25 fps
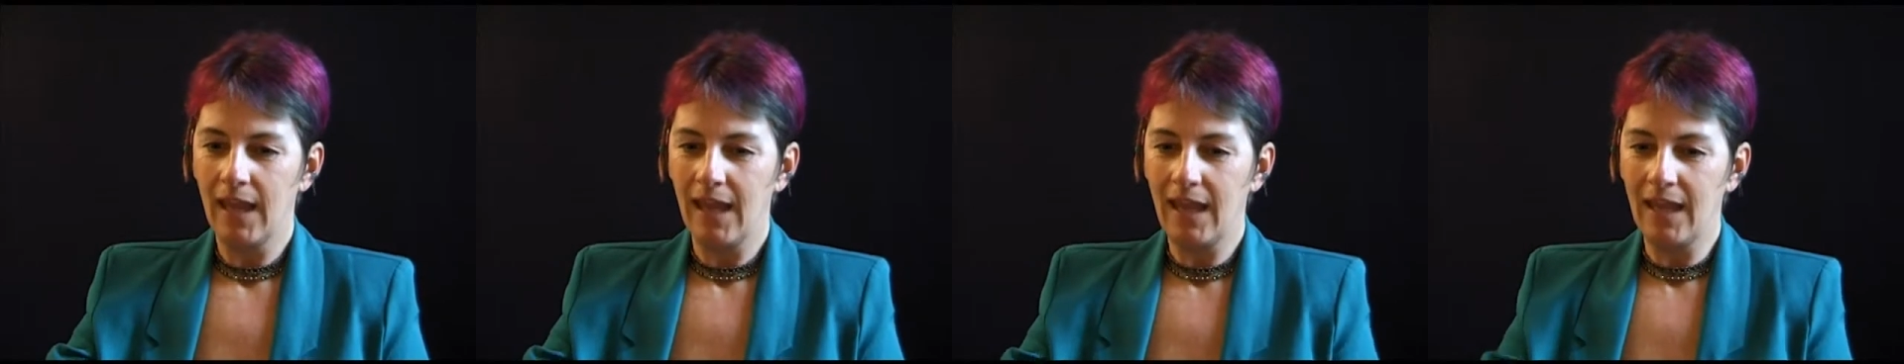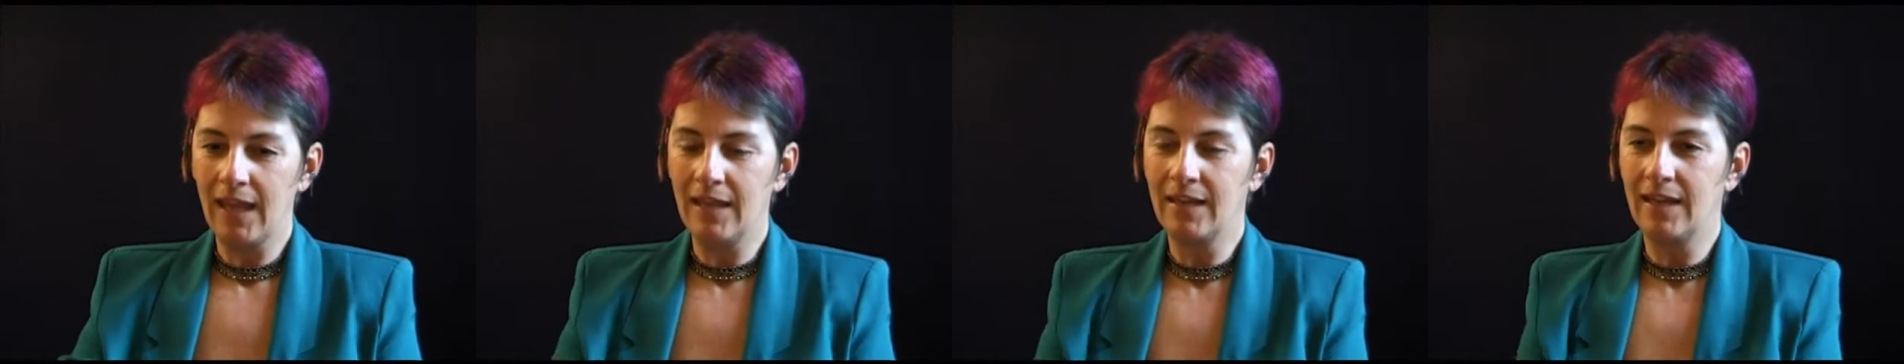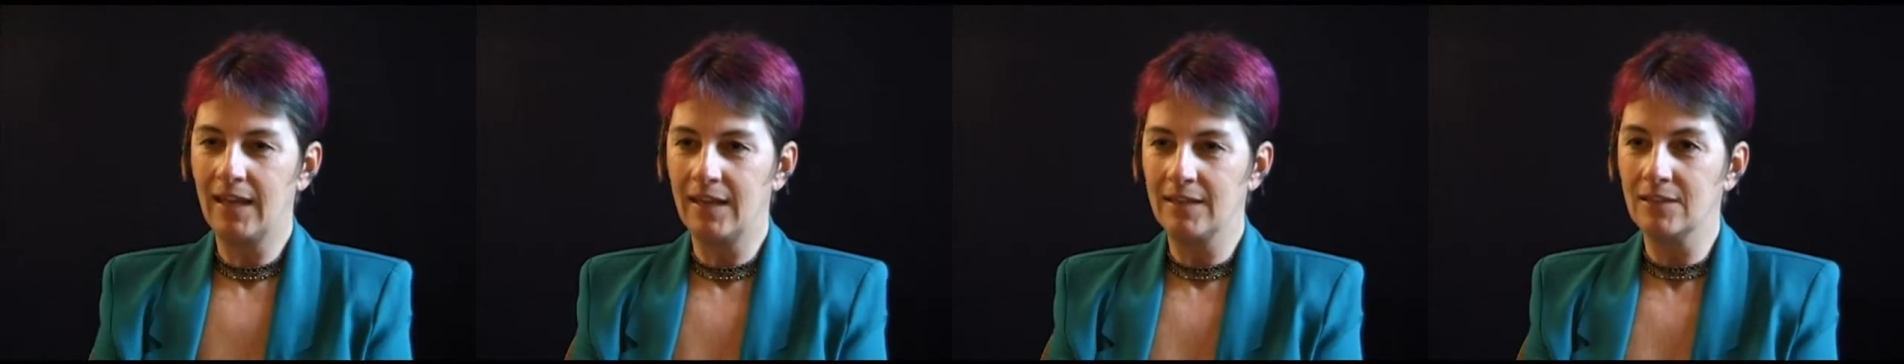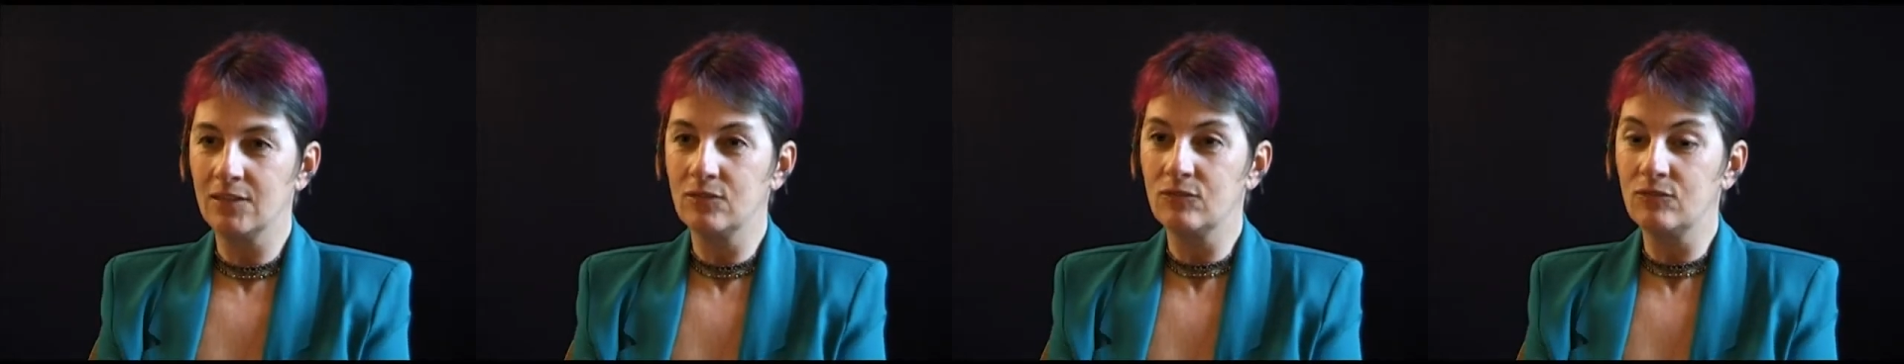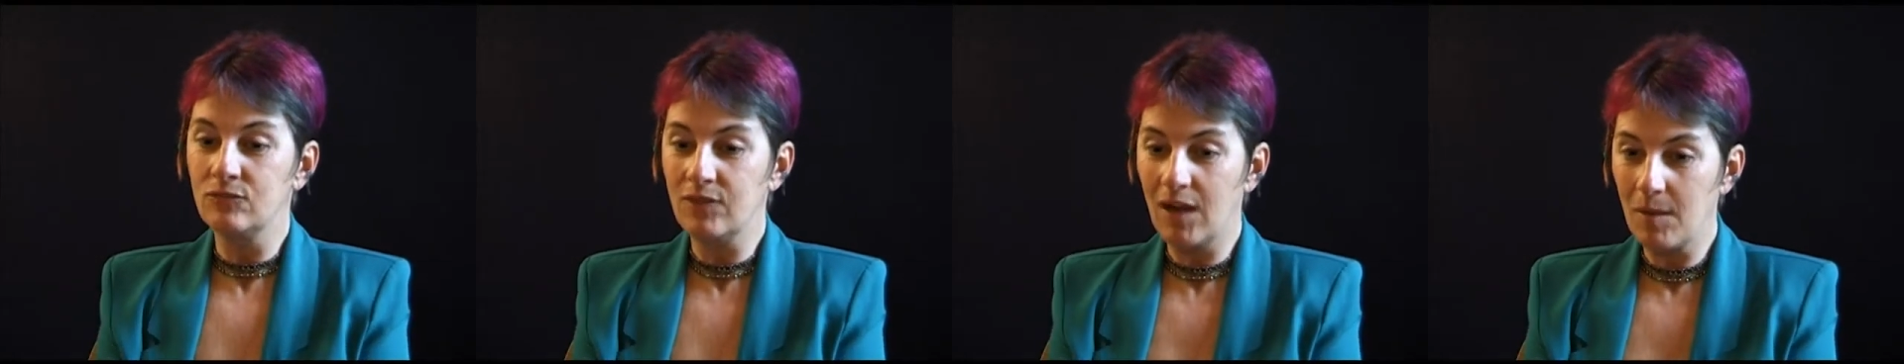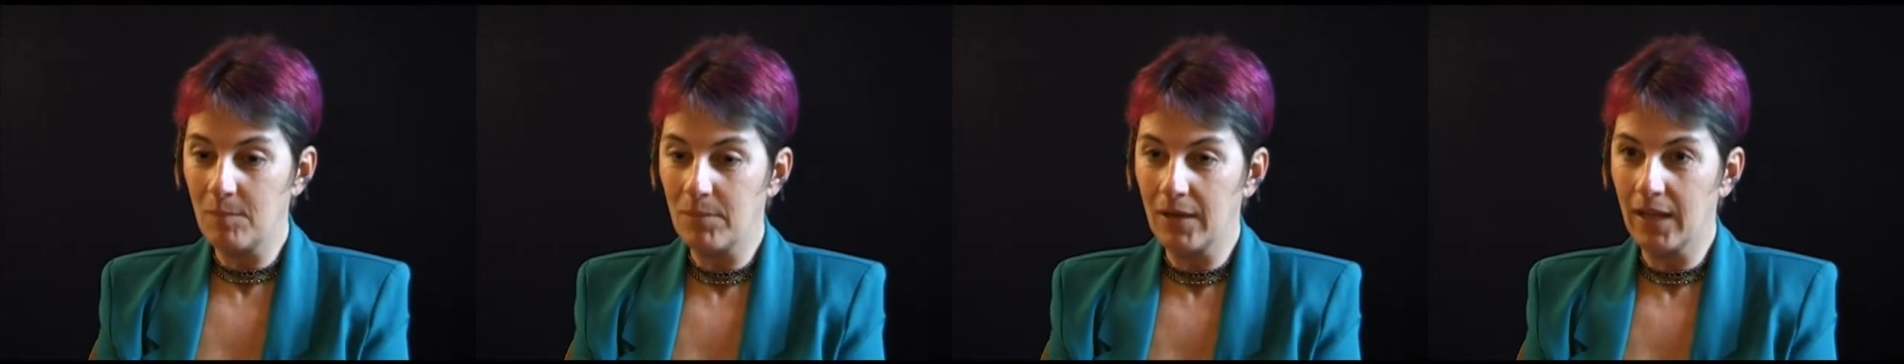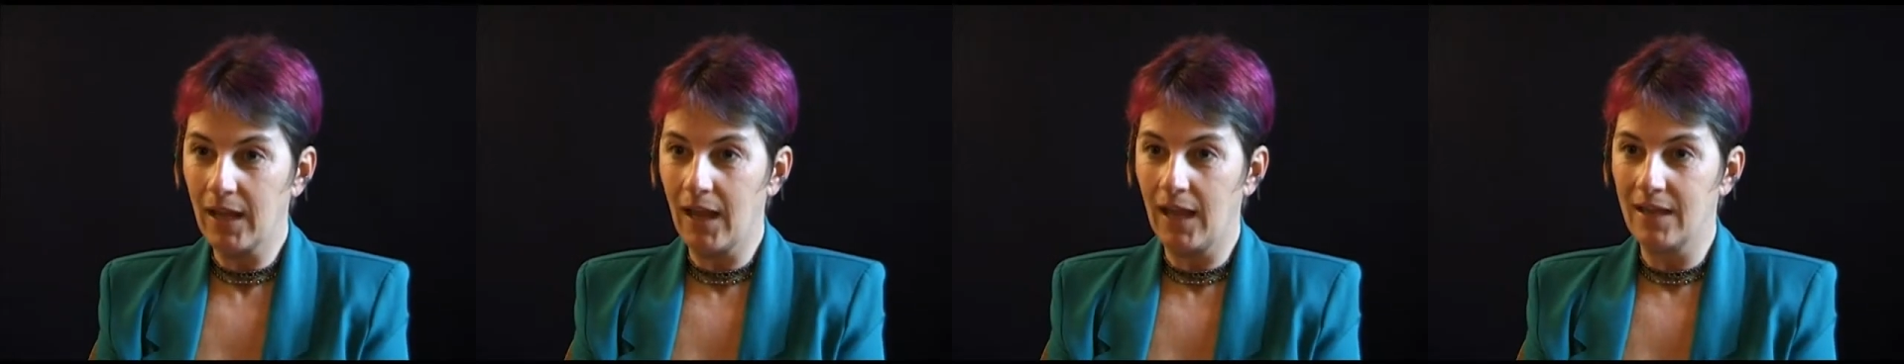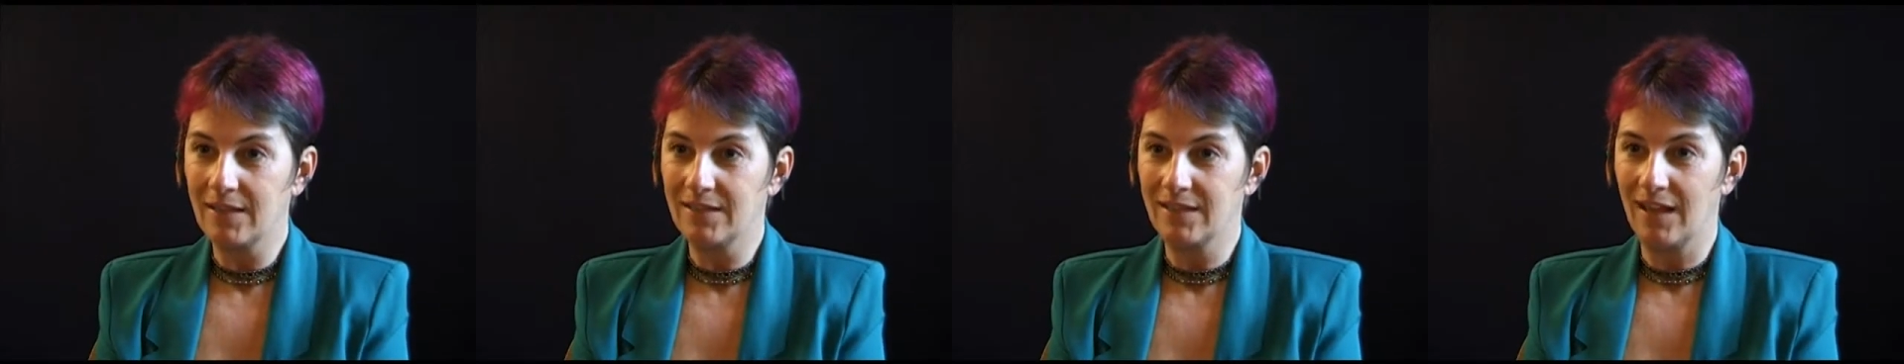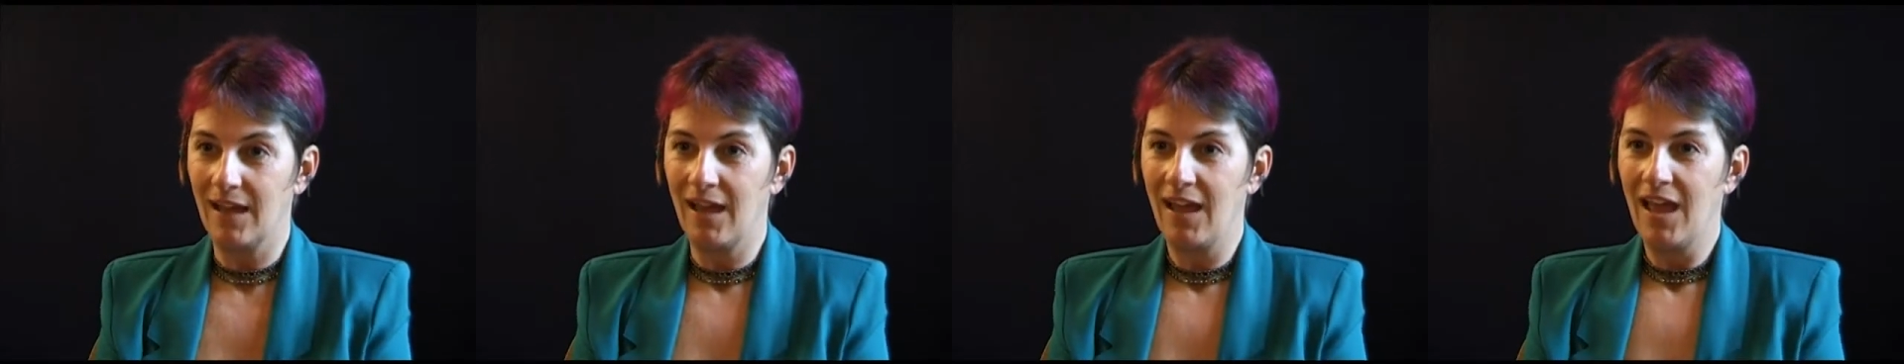It is a
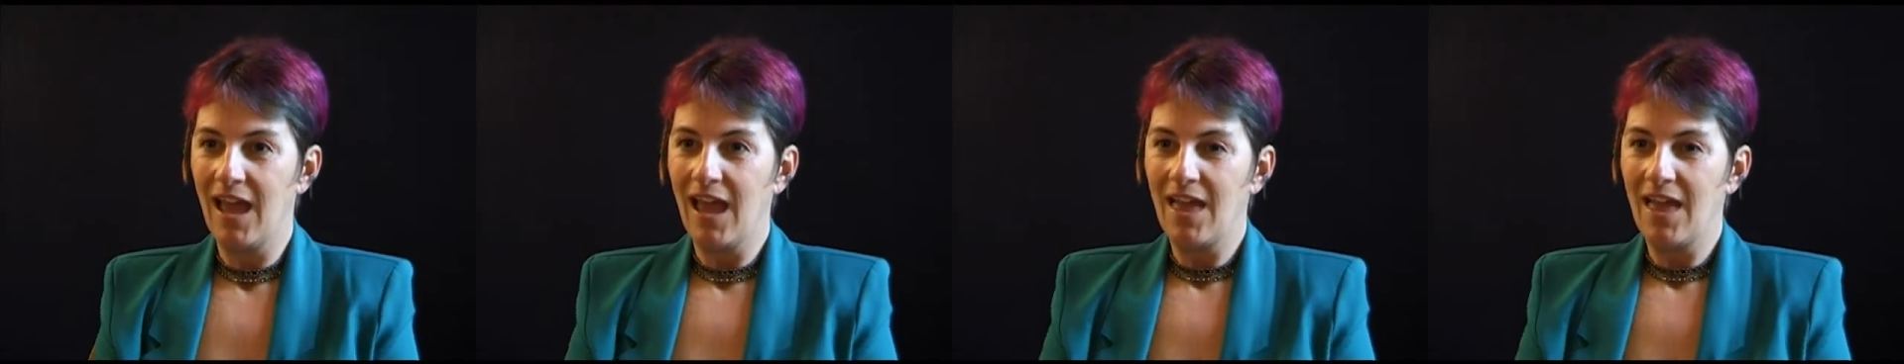replicator.